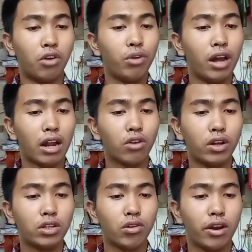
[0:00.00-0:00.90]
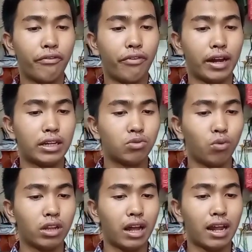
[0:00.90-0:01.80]
we are going to revise
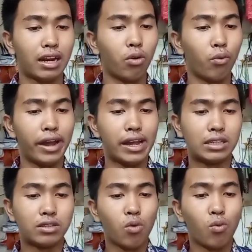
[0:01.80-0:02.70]
what are the ways,